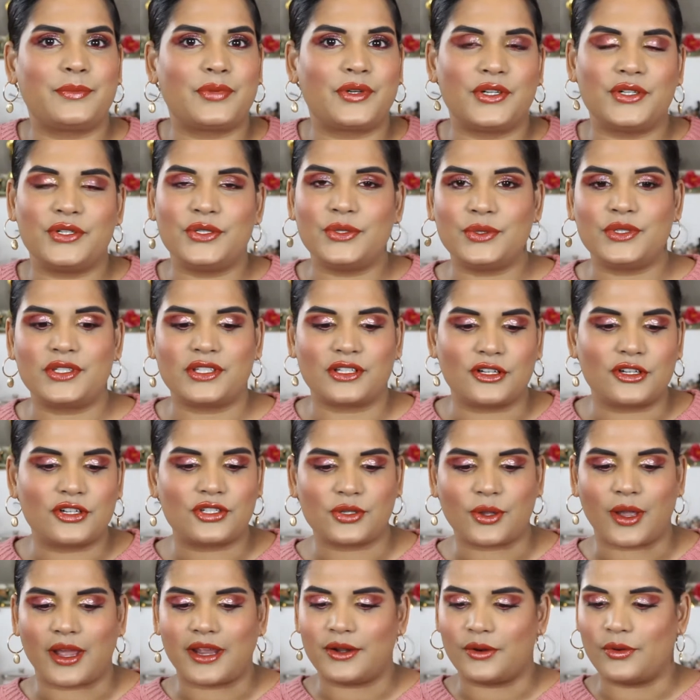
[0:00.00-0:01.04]
producer,
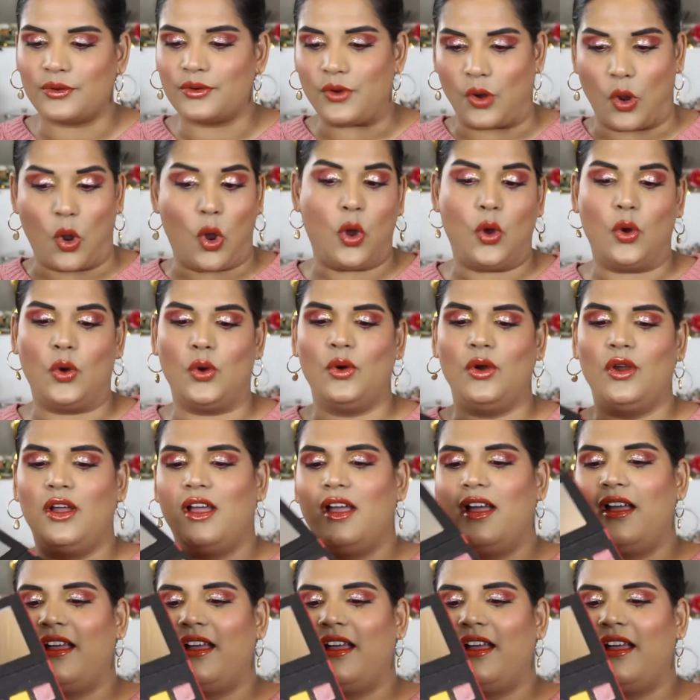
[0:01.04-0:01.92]
so I don't know,